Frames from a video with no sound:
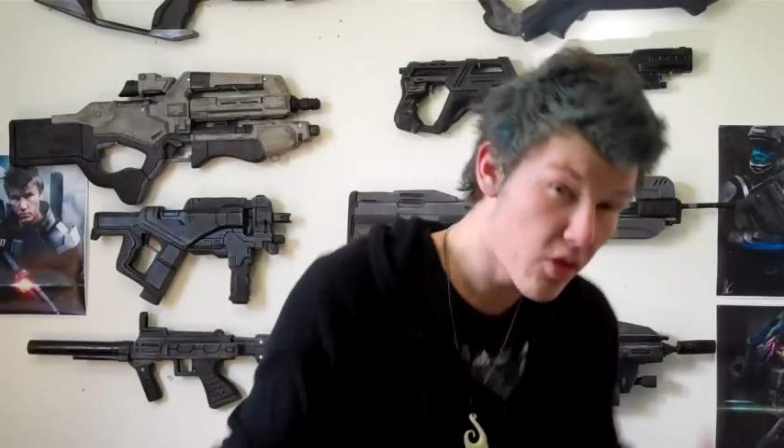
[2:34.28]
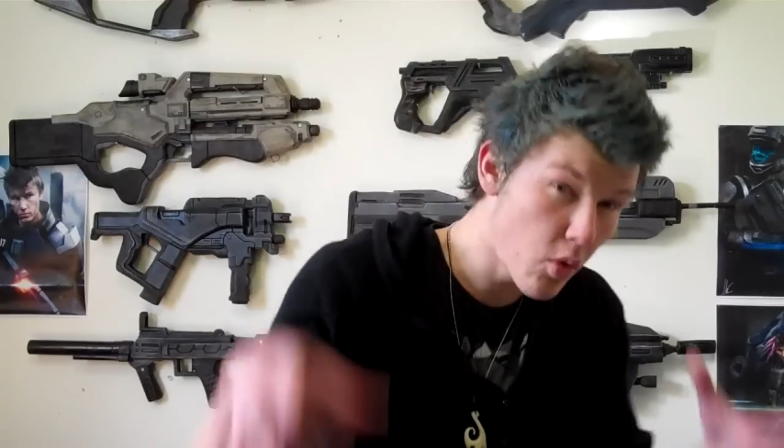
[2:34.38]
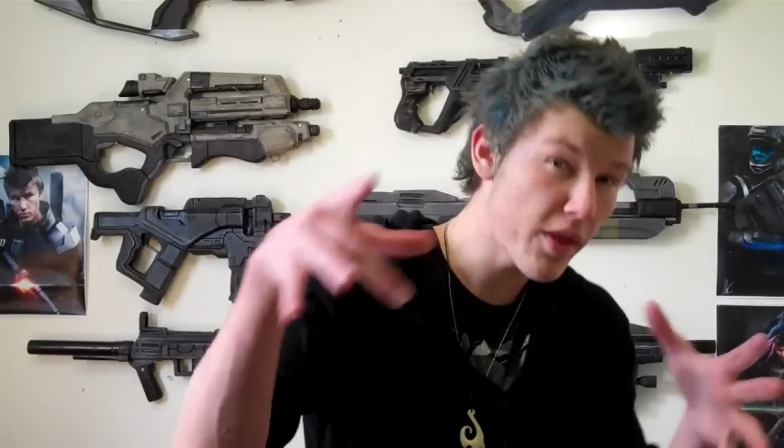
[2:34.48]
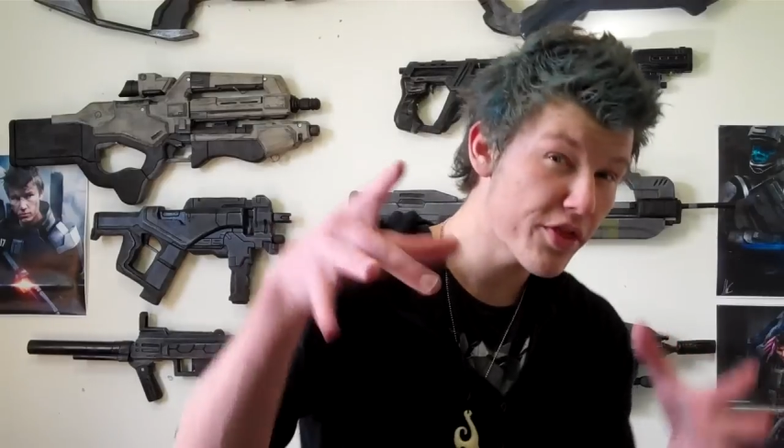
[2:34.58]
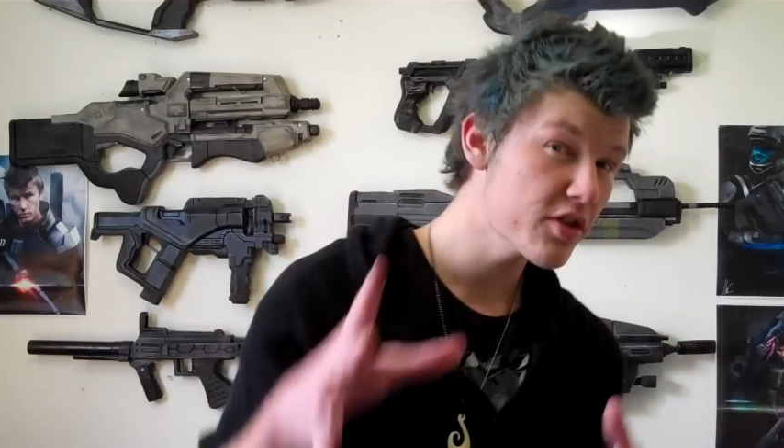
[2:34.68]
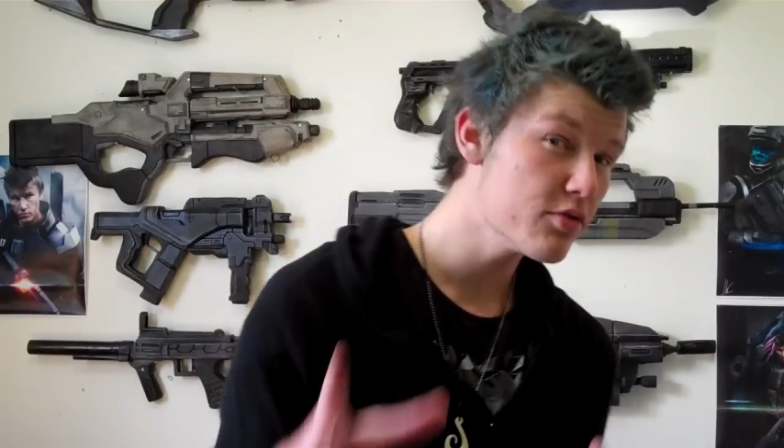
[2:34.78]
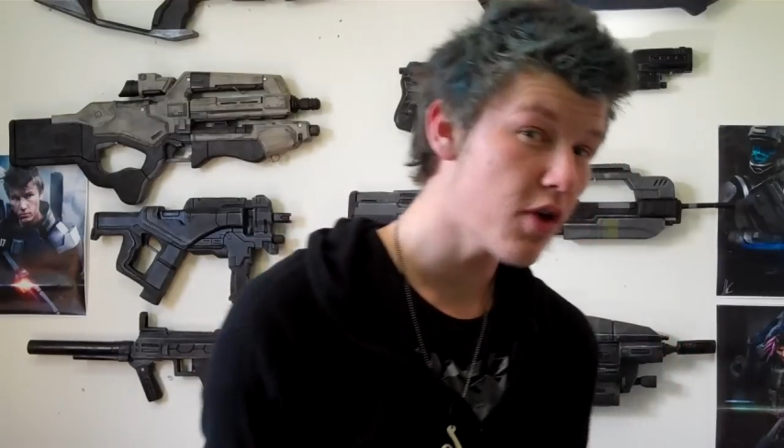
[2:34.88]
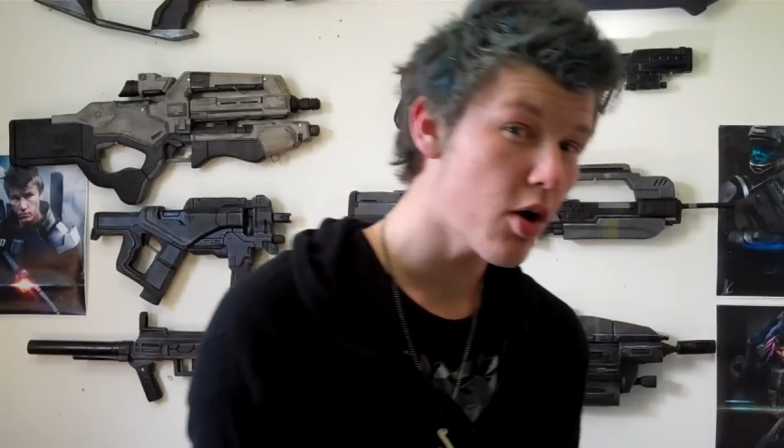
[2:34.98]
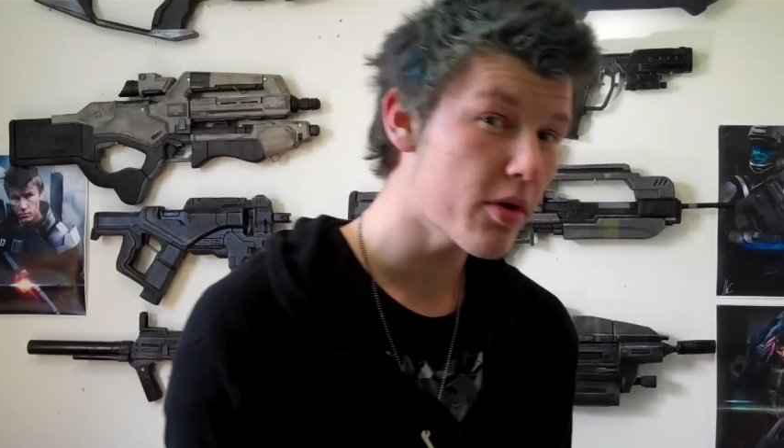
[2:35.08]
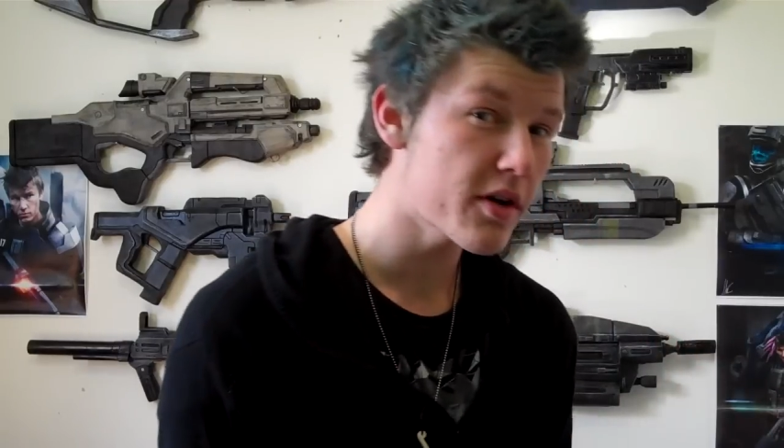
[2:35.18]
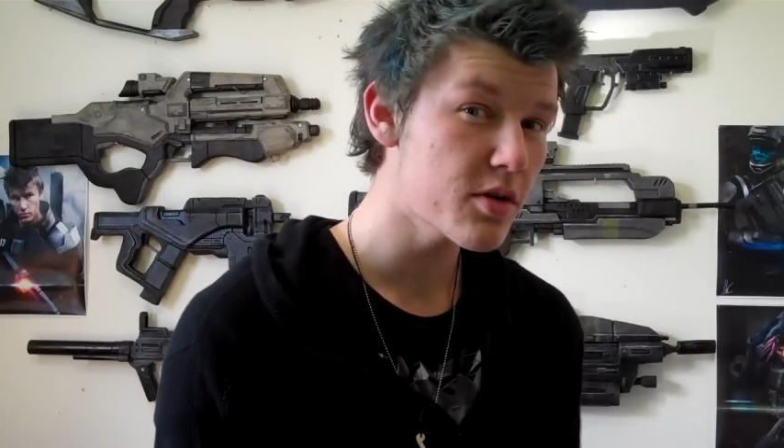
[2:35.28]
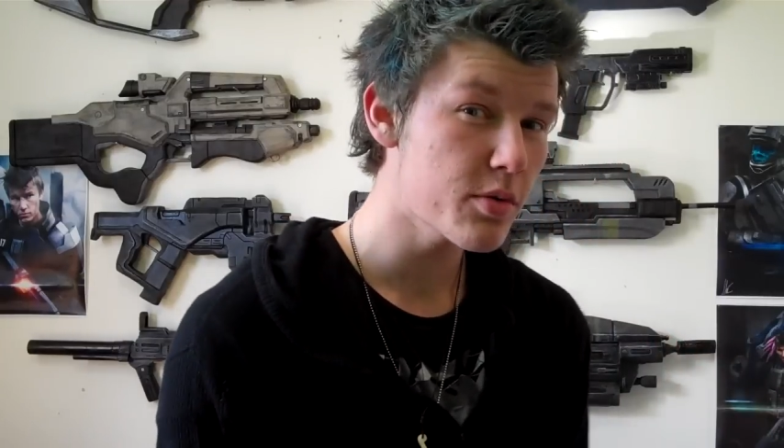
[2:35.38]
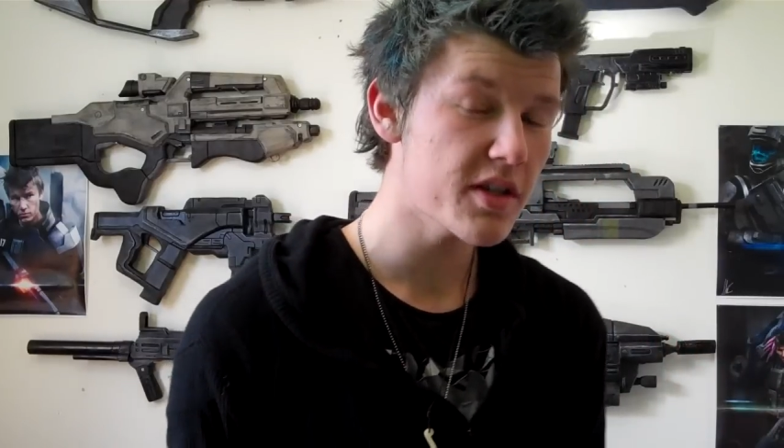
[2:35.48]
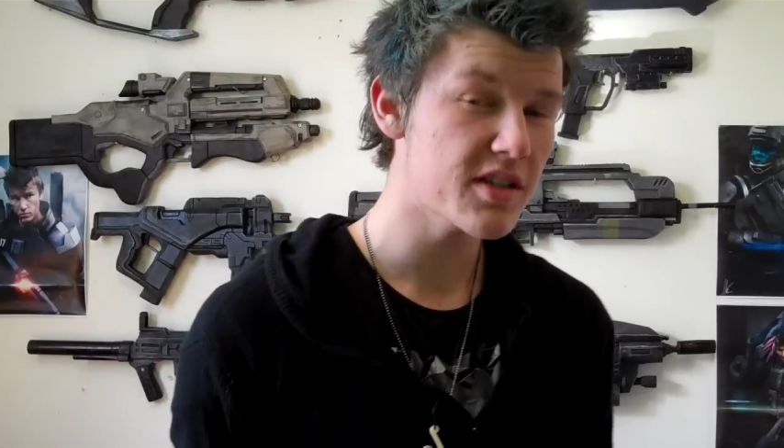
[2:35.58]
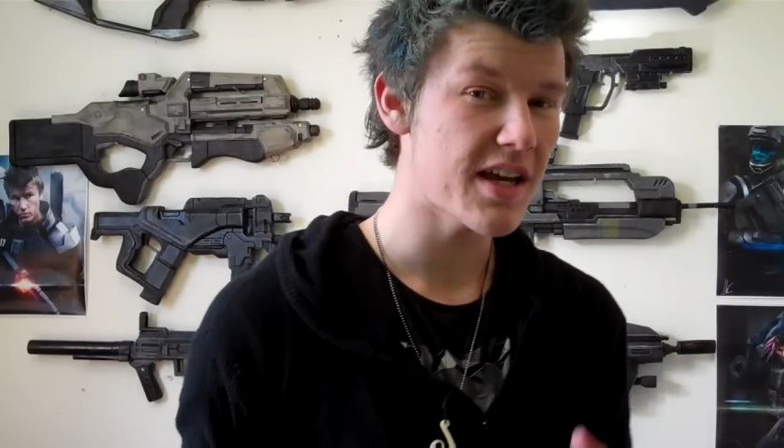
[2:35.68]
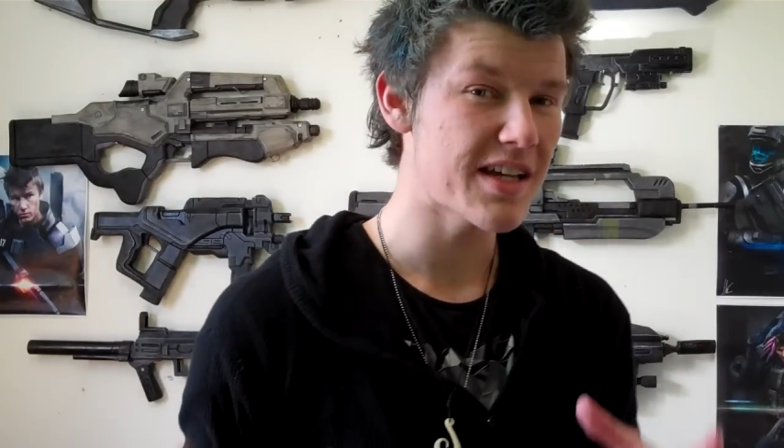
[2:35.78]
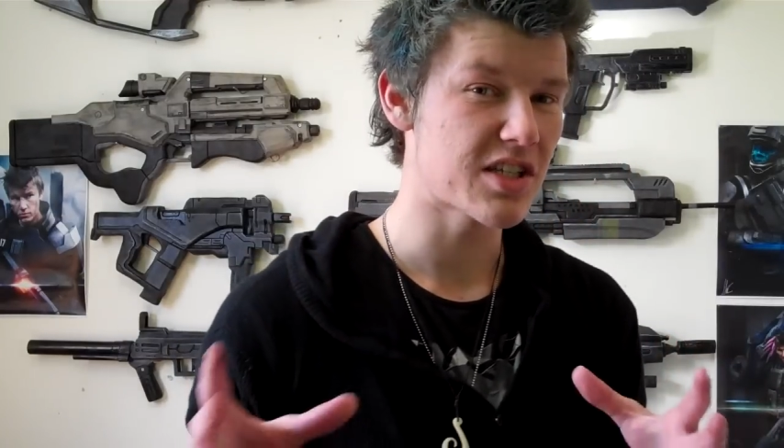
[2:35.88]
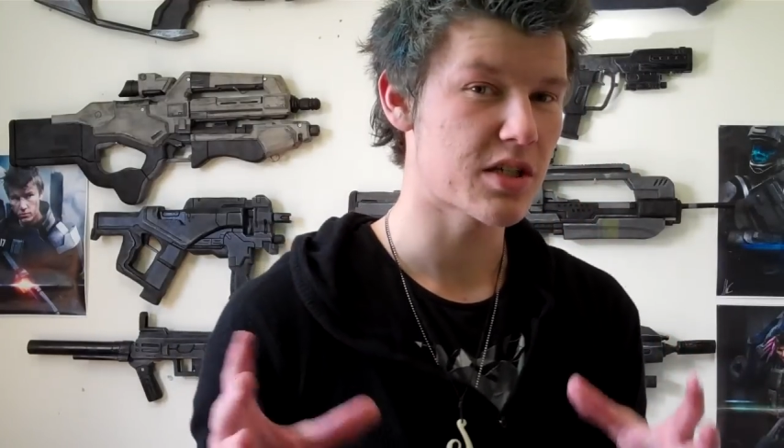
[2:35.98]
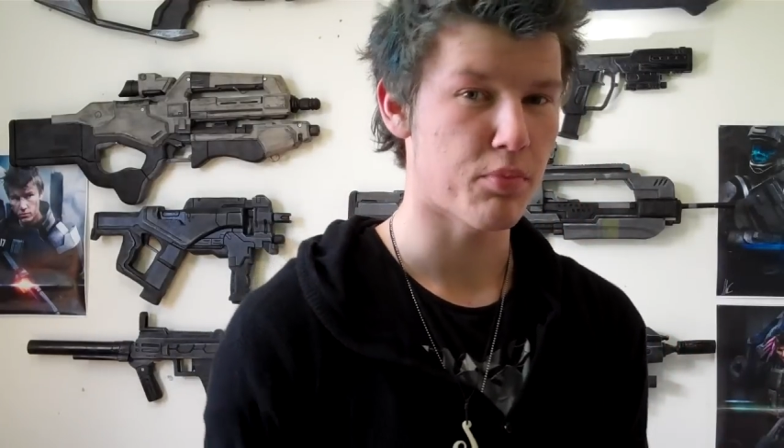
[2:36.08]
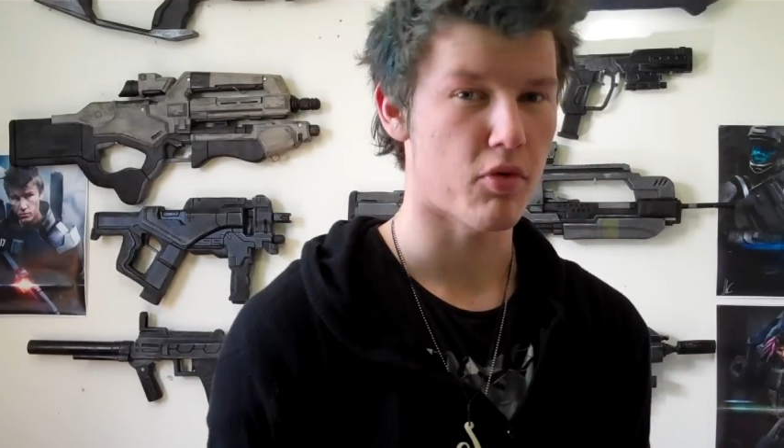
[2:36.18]
And the one thing you don't want to do with this
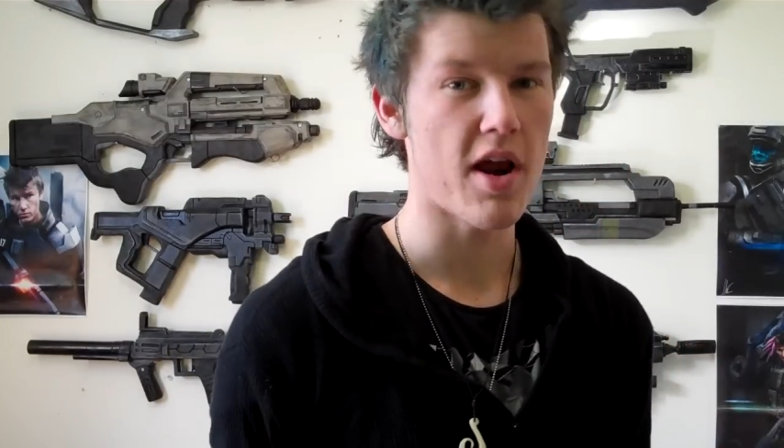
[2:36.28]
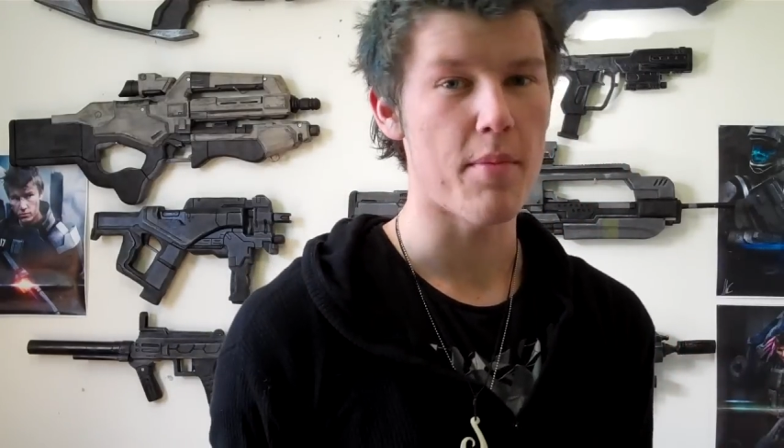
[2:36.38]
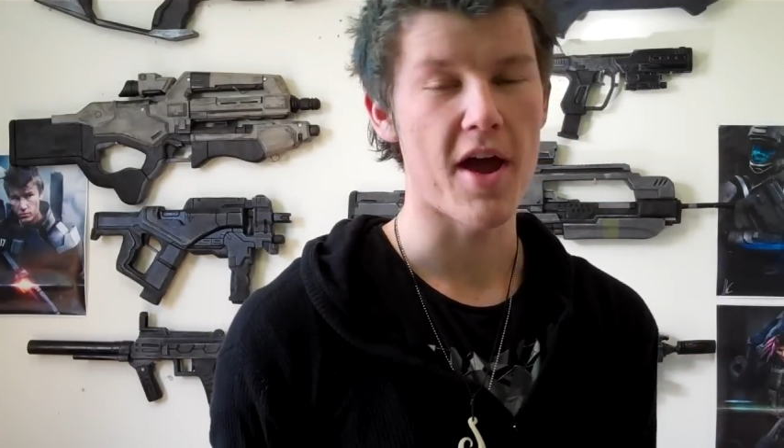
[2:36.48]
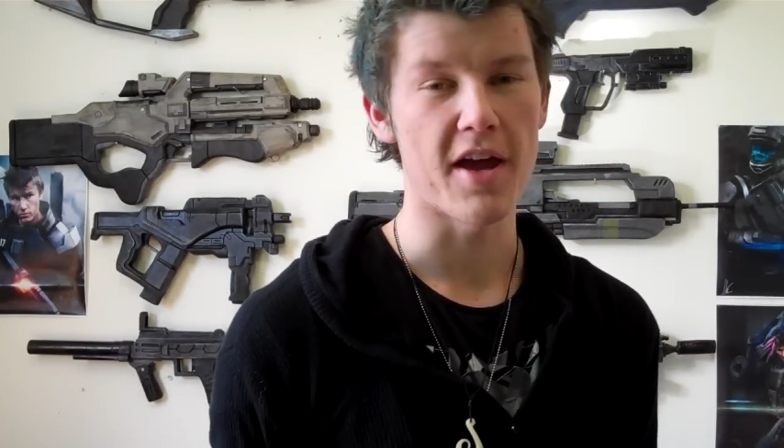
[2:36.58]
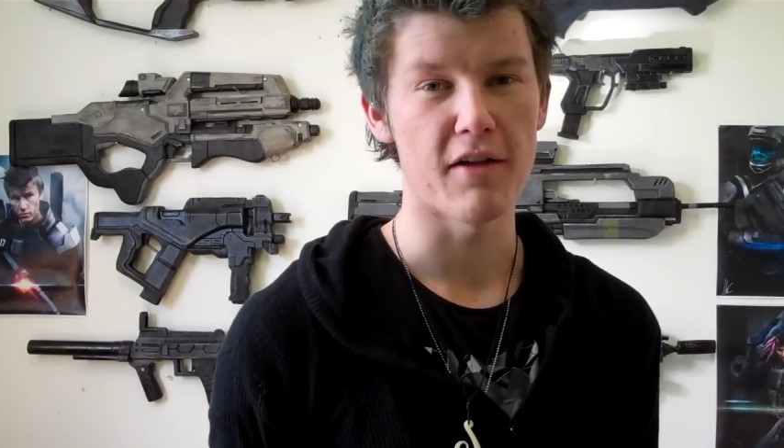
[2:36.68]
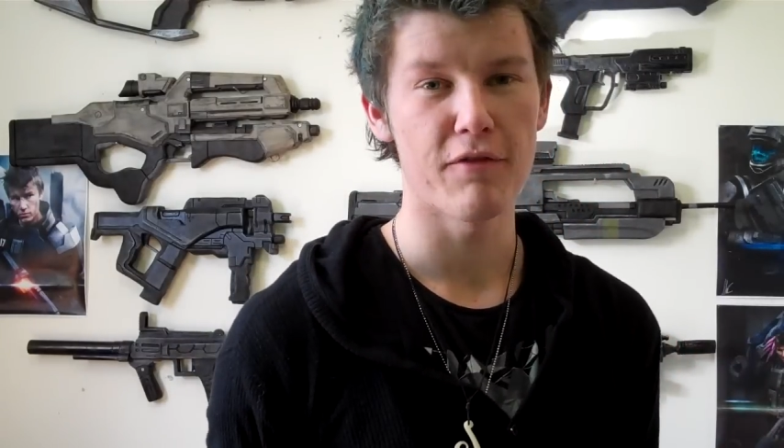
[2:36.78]
is spray paint.